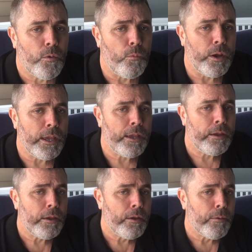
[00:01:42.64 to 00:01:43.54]
where
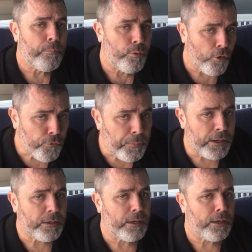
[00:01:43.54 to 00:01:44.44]

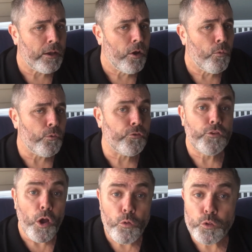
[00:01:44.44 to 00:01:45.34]
prospecting was
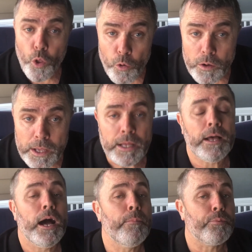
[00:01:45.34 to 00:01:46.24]
no longer
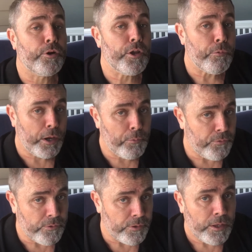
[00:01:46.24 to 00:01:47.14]
a
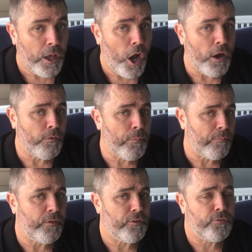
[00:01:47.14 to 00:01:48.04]
prerequisite of a
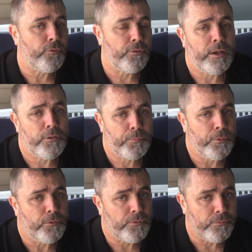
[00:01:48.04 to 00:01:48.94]
professional
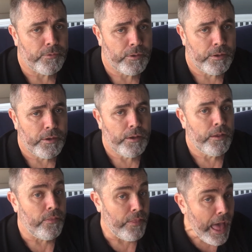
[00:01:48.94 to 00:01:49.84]
salesperson.
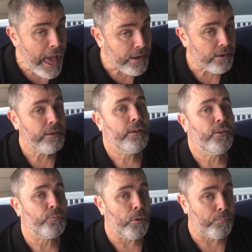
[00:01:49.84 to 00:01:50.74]
That
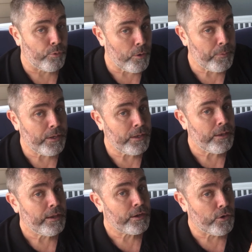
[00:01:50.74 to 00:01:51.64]
is what Property
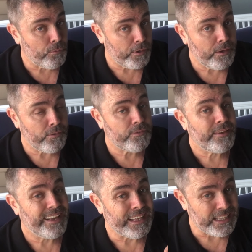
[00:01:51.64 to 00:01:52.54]
Careers
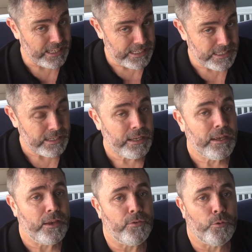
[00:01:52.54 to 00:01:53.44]
Elite
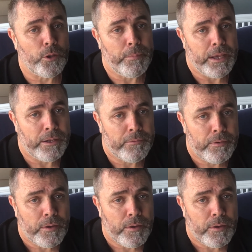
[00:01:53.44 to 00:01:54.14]
is all about.